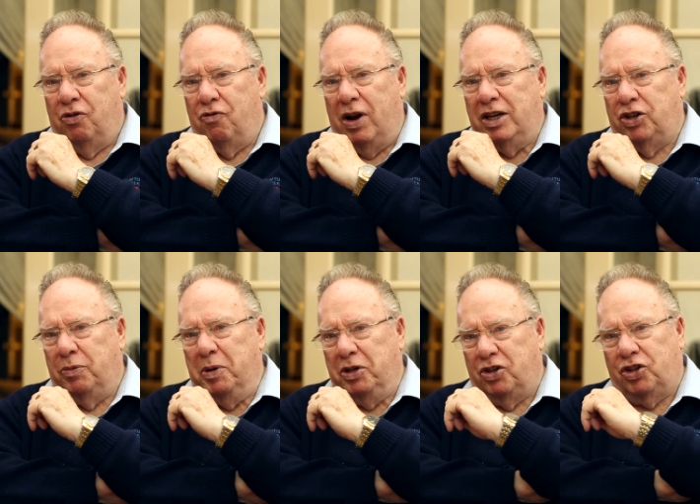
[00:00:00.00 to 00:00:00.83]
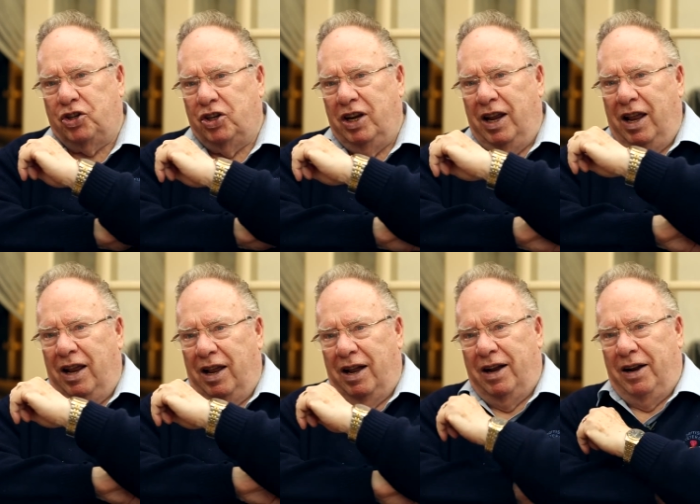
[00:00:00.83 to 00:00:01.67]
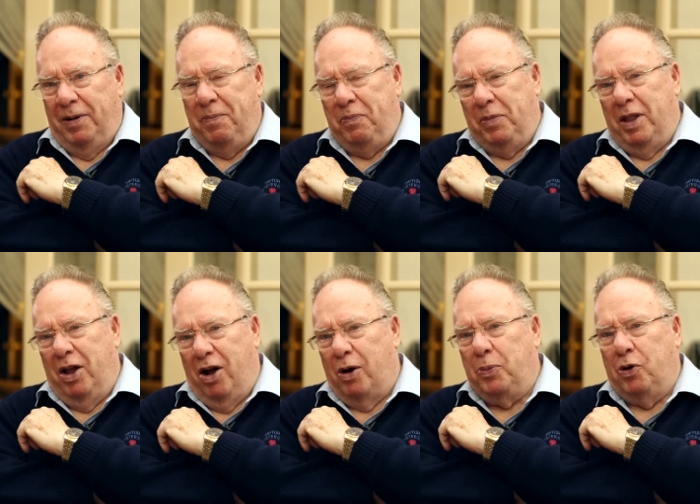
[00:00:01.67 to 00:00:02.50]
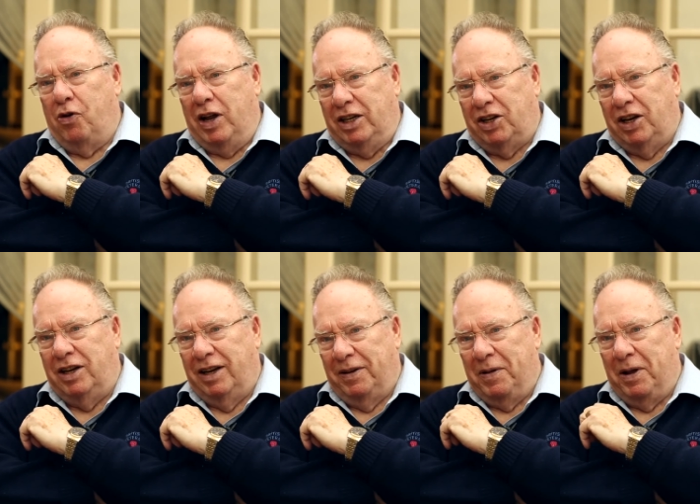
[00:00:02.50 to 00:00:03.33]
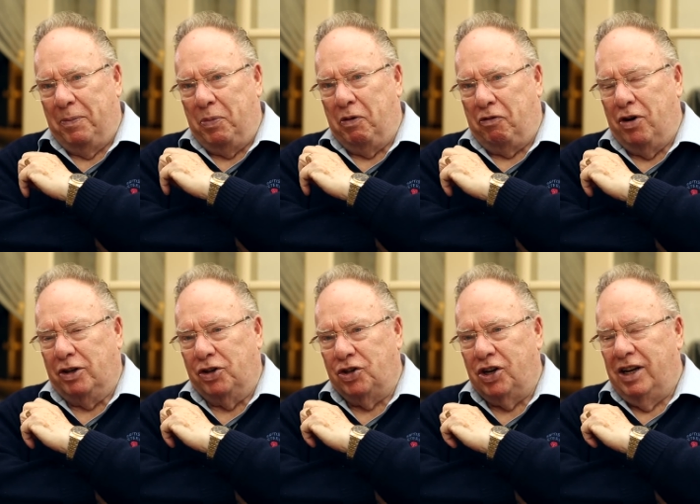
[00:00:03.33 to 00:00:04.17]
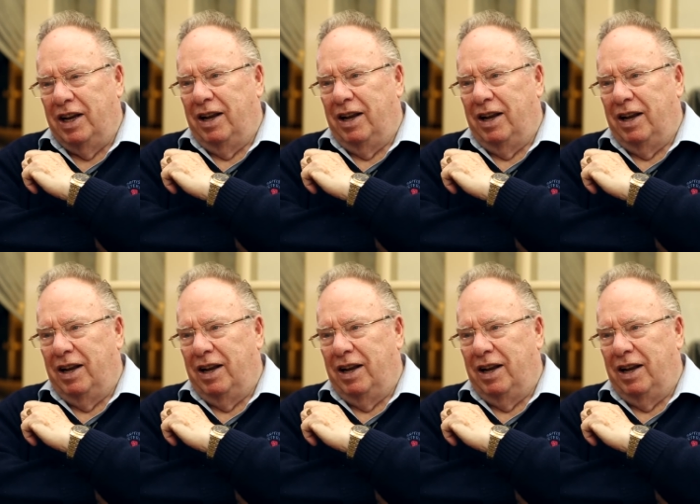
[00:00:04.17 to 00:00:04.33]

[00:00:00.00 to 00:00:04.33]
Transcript: regiments operated up the front.